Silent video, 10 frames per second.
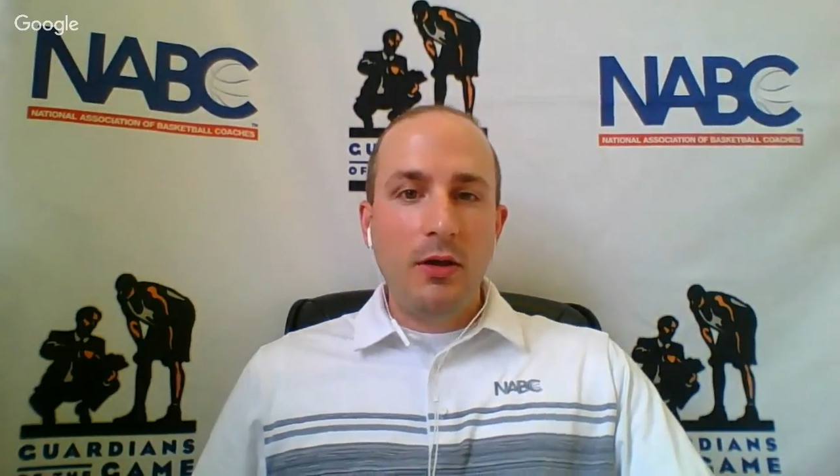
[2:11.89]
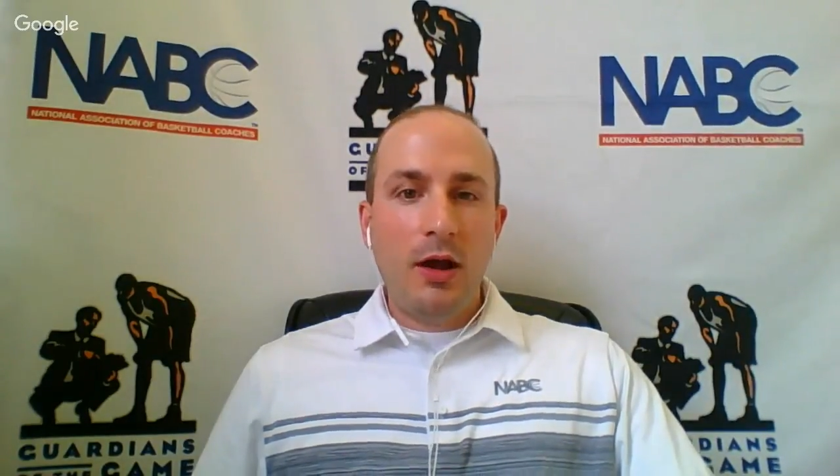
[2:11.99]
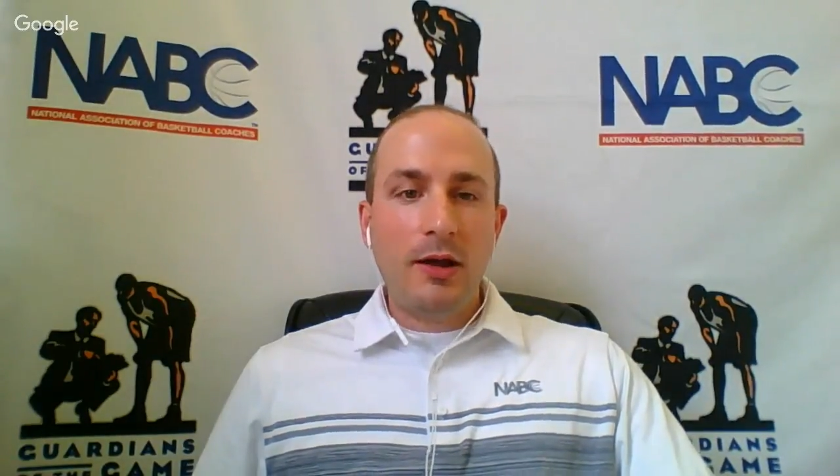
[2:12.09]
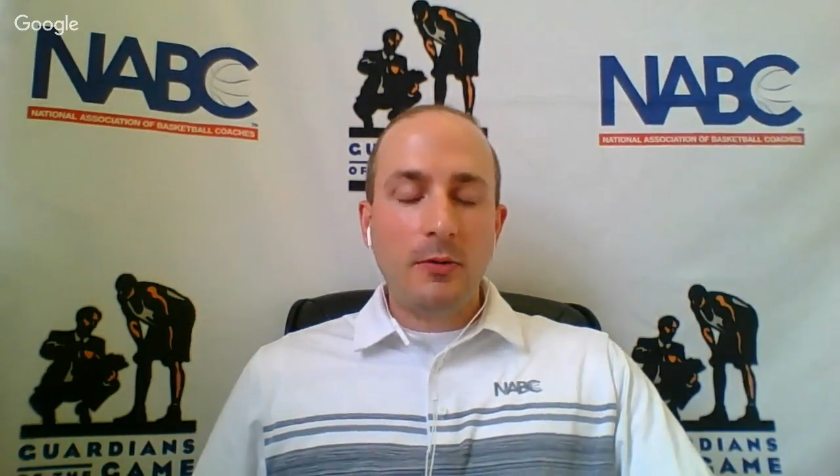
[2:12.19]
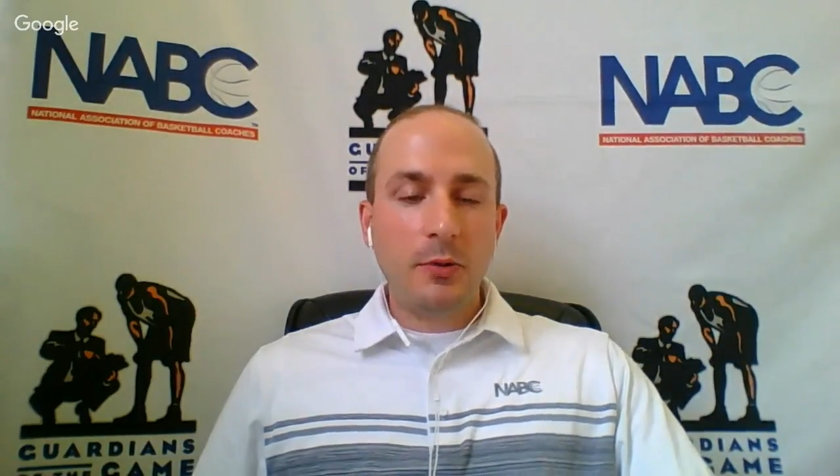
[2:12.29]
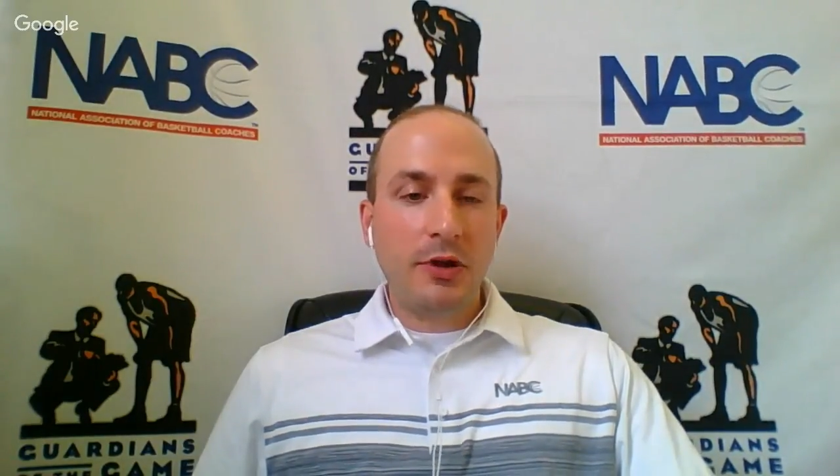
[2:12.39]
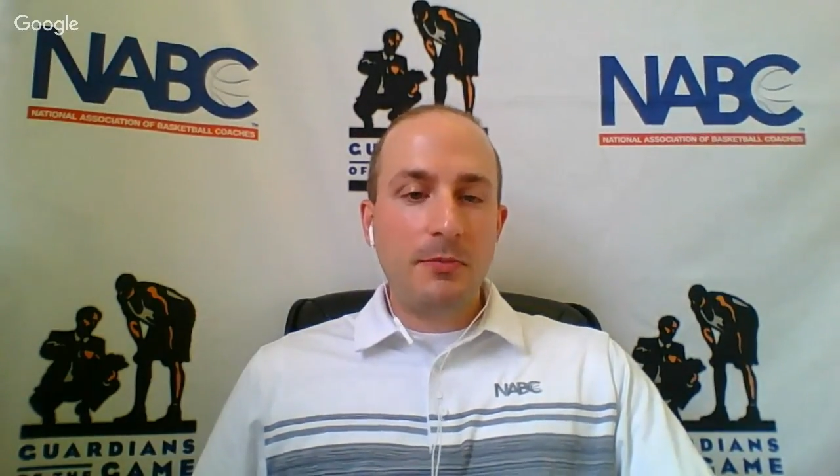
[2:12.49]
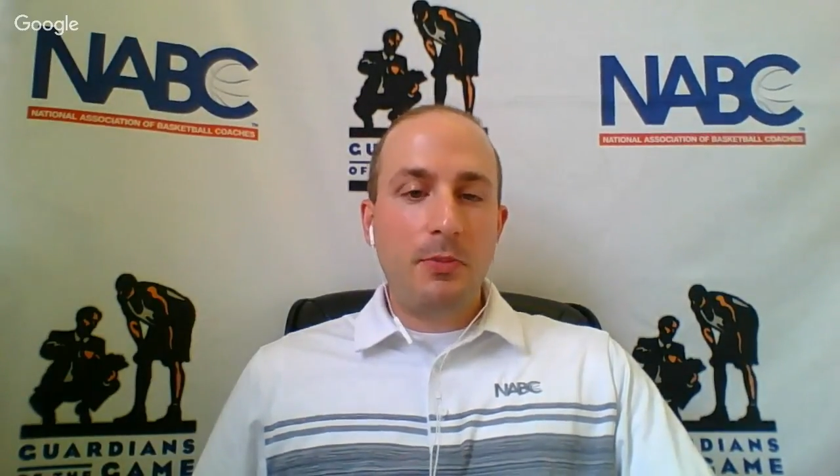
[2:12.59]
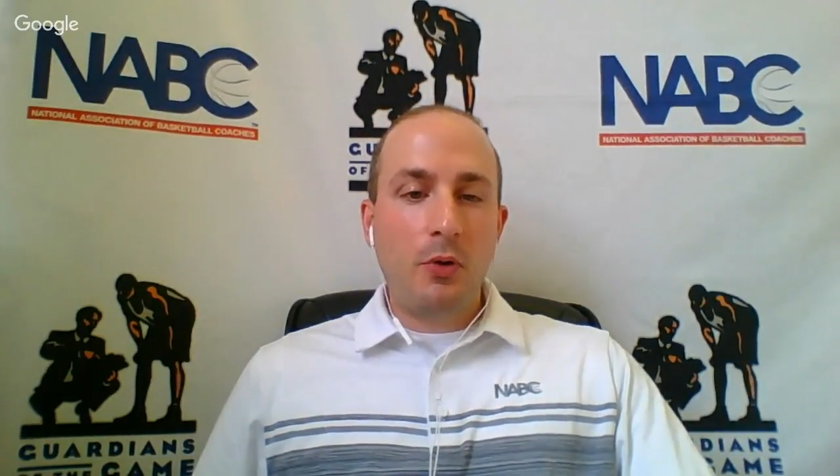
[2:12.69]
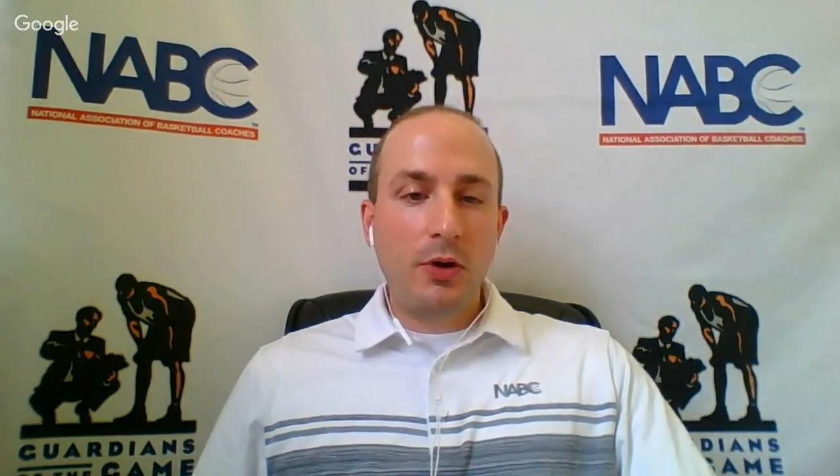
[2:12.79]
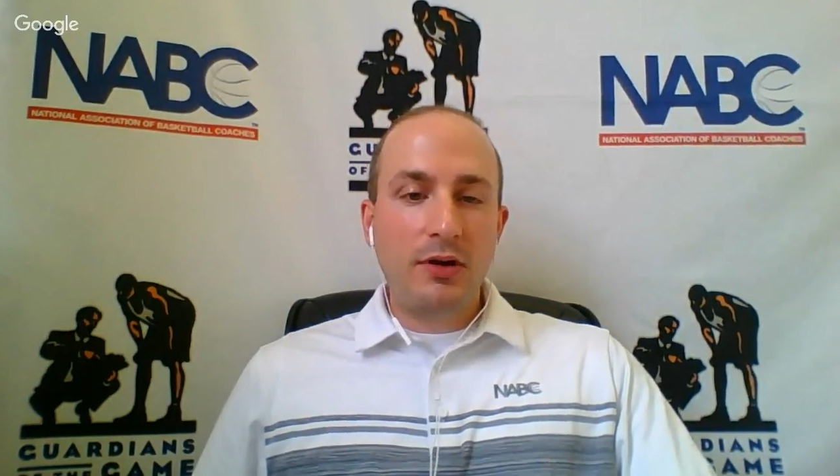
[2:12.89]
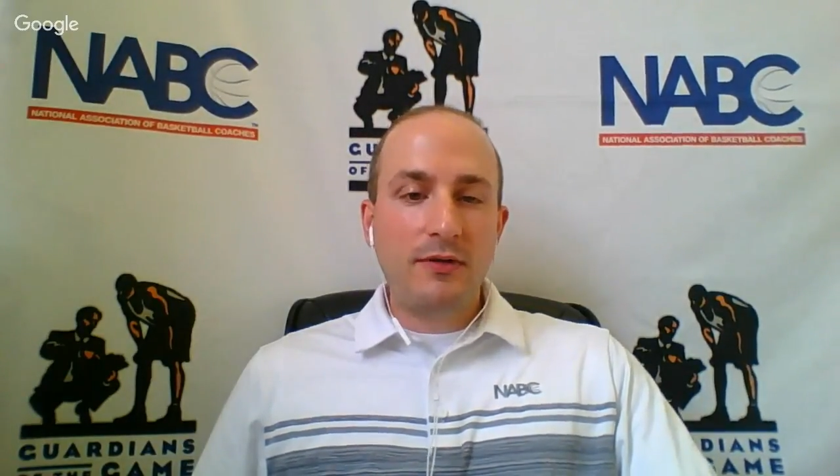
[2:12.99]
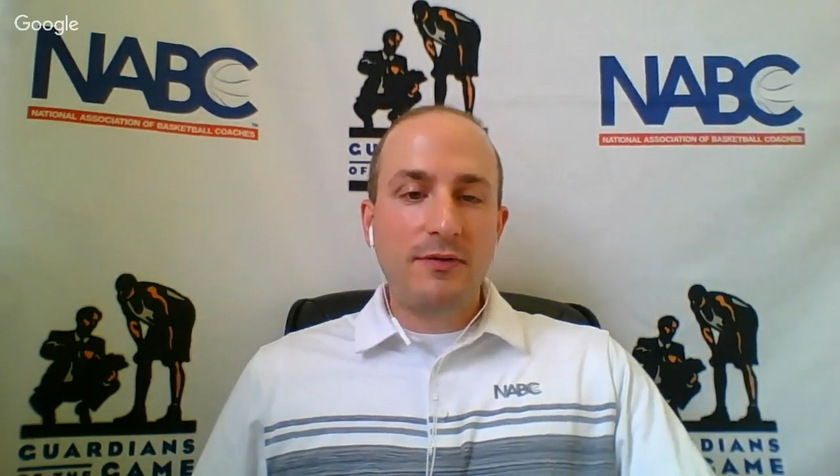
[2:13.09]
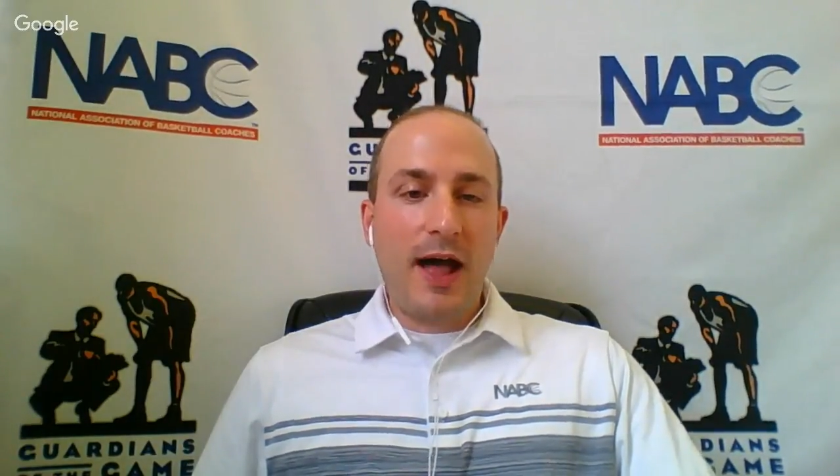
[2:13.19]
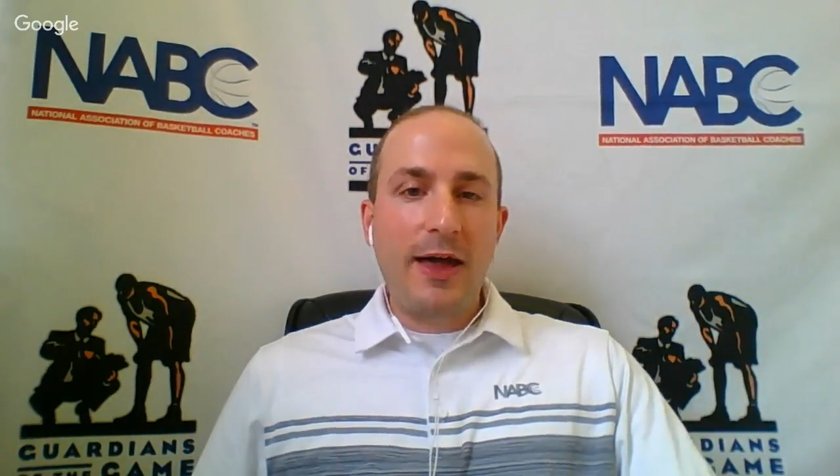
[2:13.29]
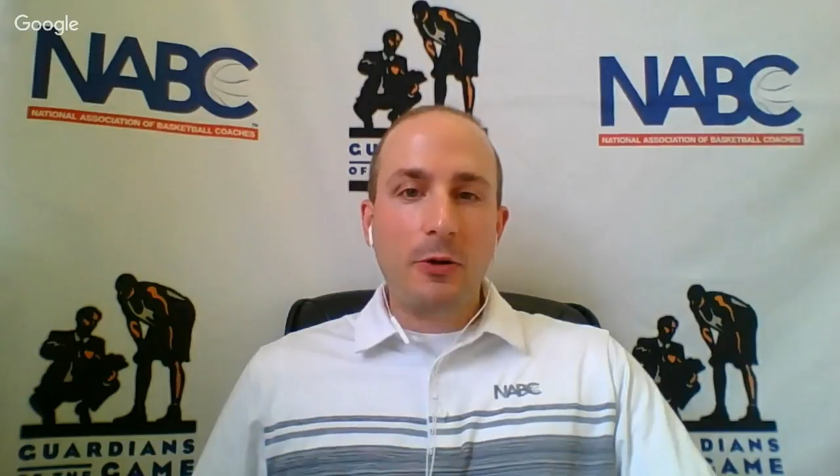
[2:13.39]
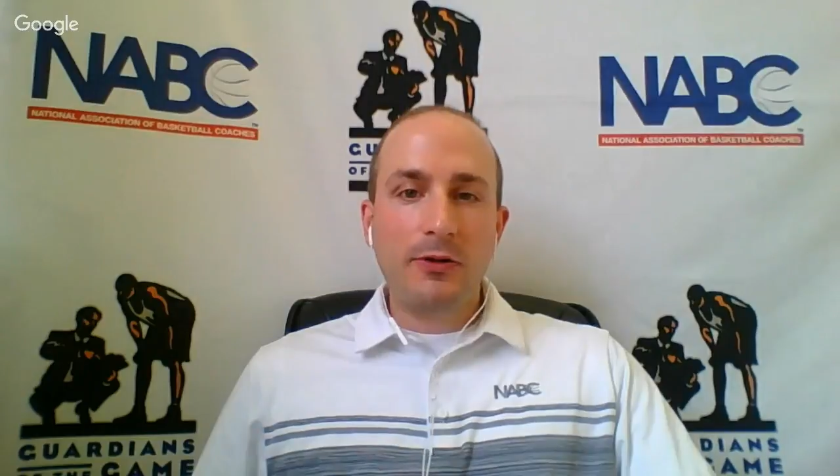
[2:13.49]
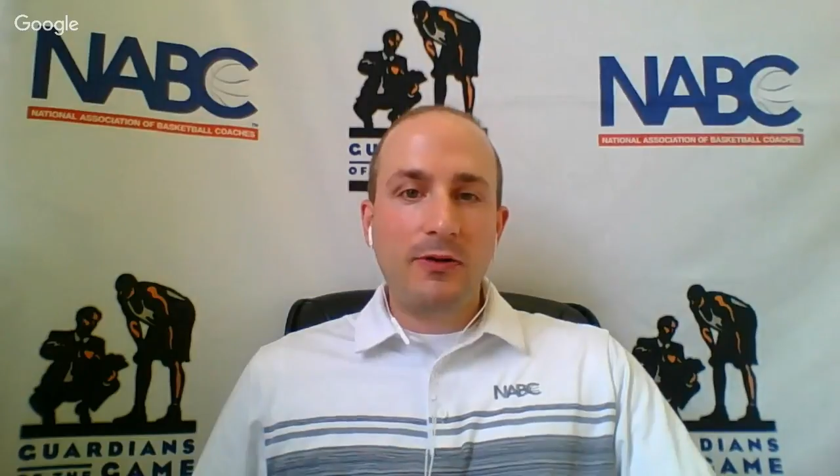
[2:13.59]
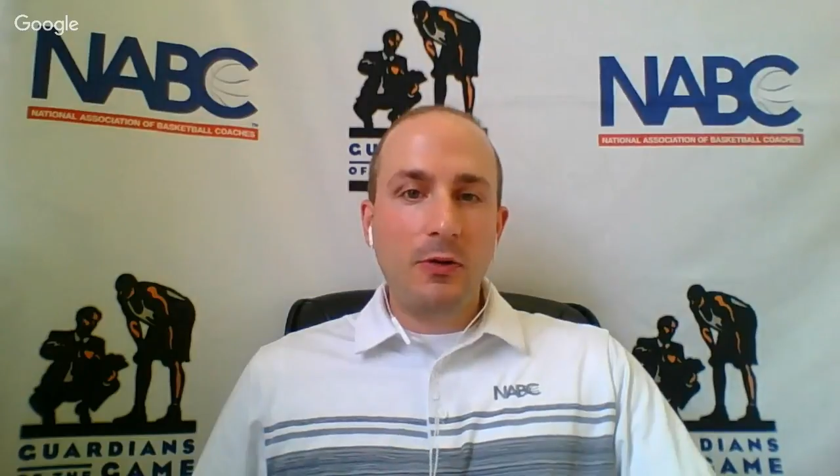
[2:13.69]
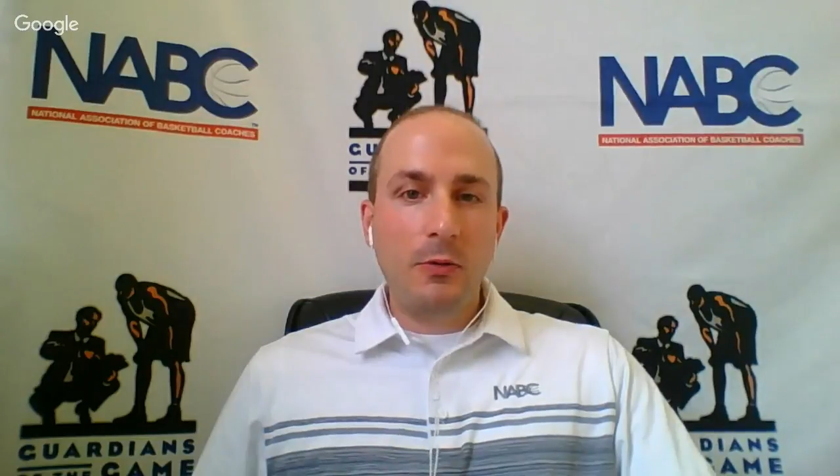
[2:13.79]
really important and vital
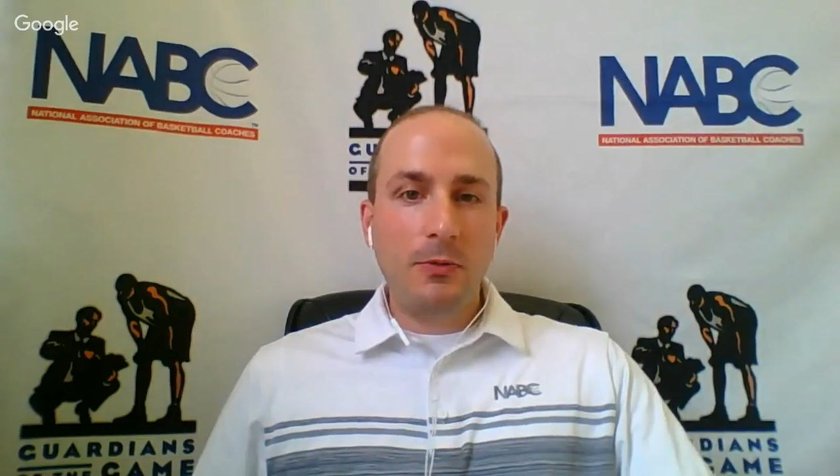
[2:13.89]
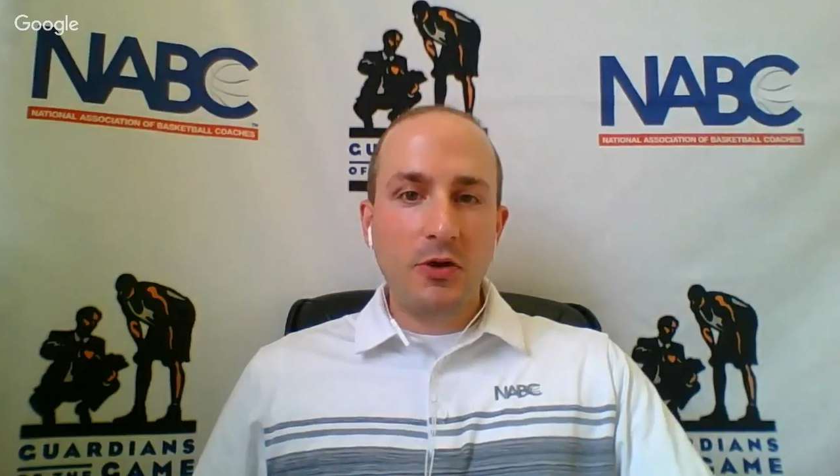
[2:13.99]
to